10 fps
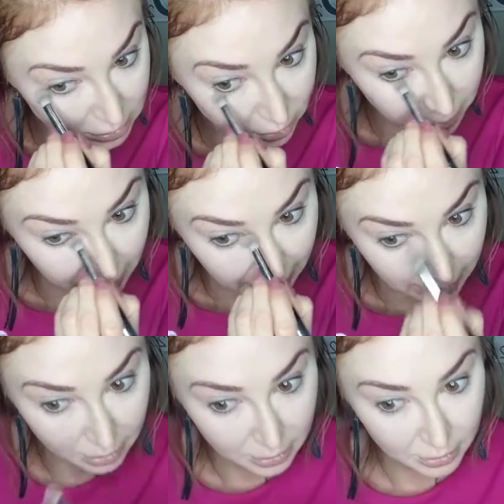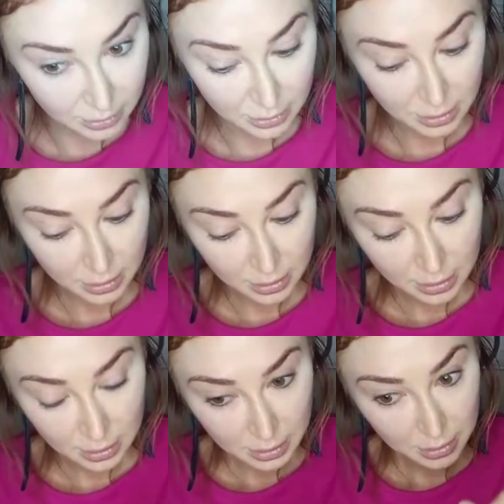swoop it in.
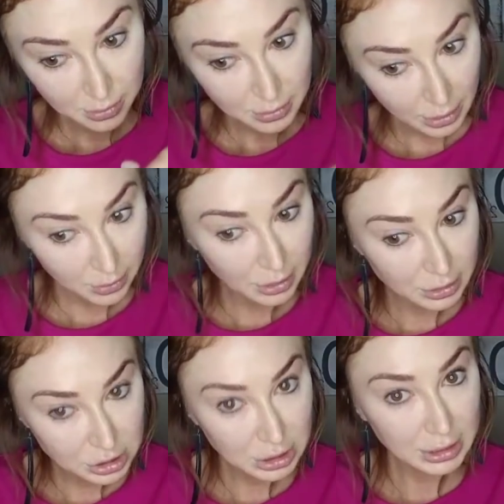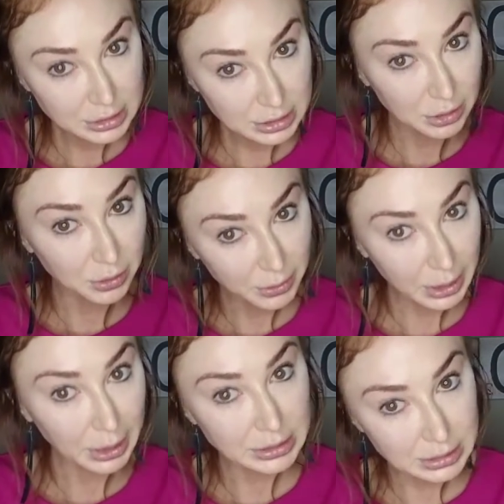Be real gentle.
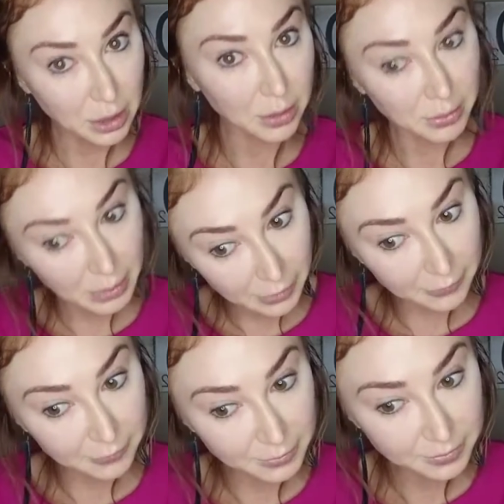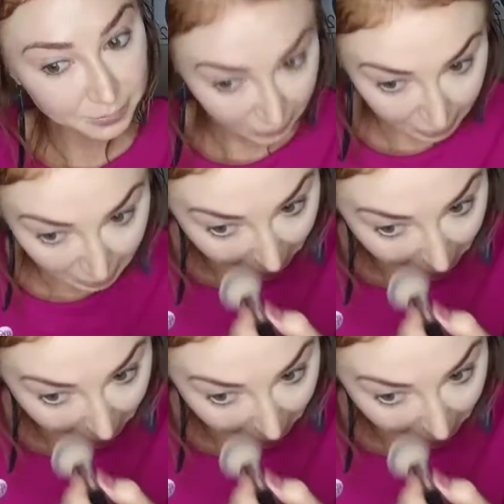Okay, don't move. Okay.